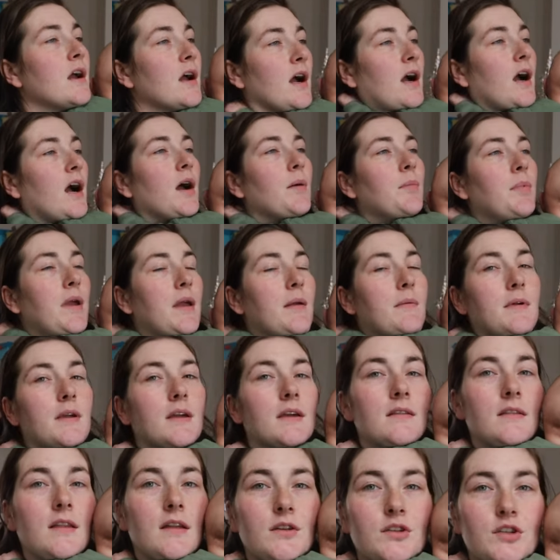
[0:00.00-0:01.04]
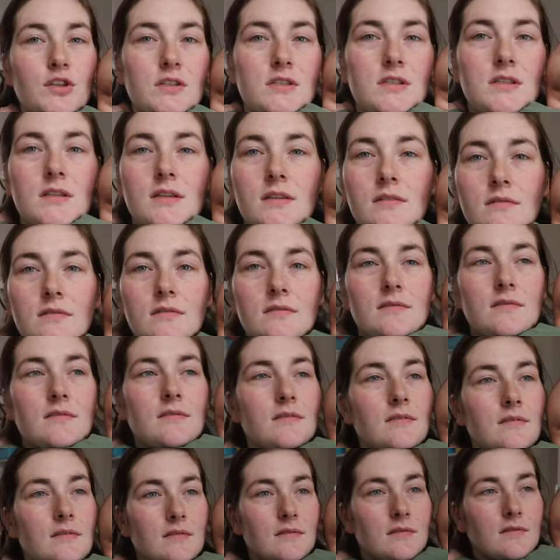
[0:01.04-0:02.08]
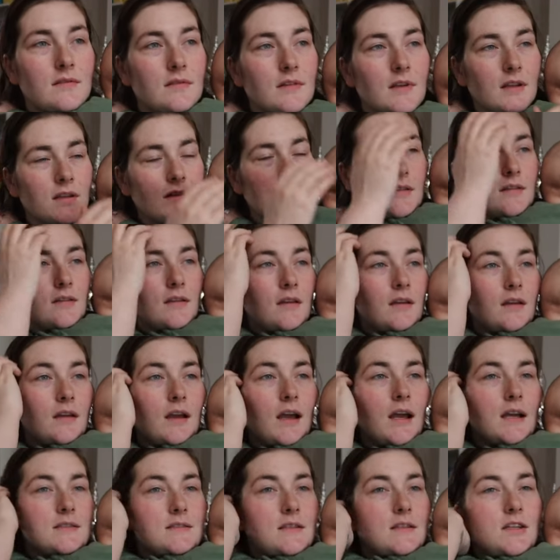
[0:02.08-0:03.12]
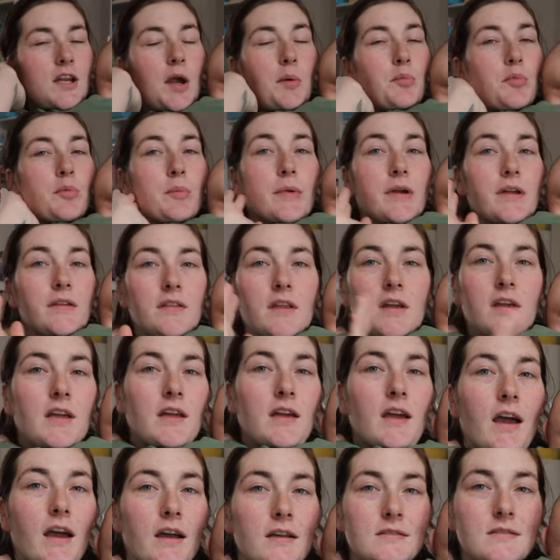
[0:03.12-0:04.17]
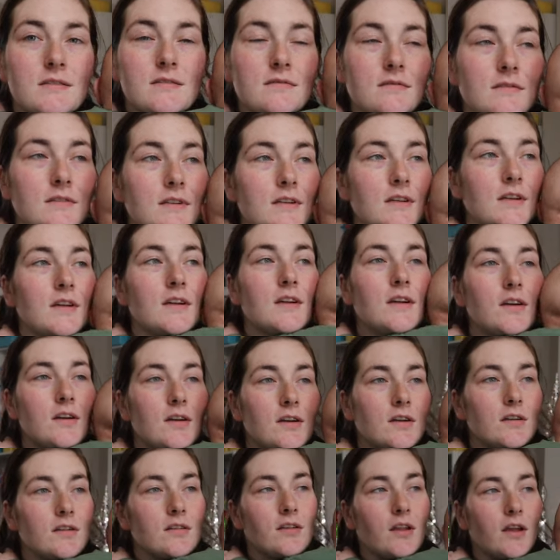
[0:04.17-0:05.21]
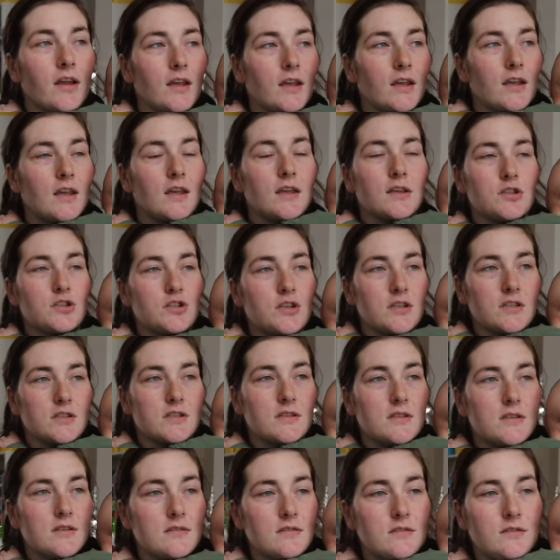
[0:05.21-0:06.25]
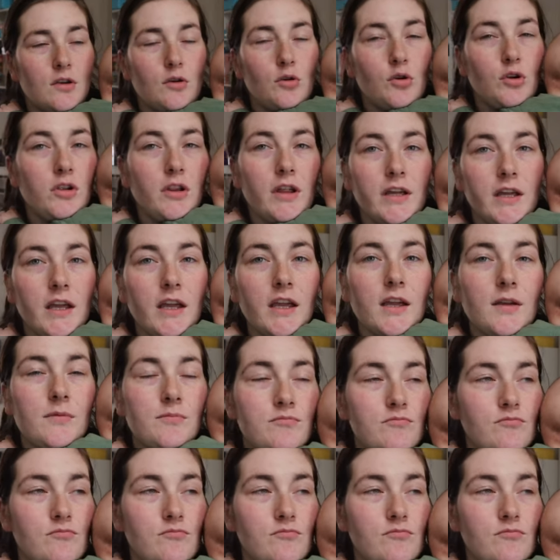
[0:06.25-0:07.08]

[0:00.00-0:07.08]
a baby that just has the temperament that he has. Like, he's just so clingy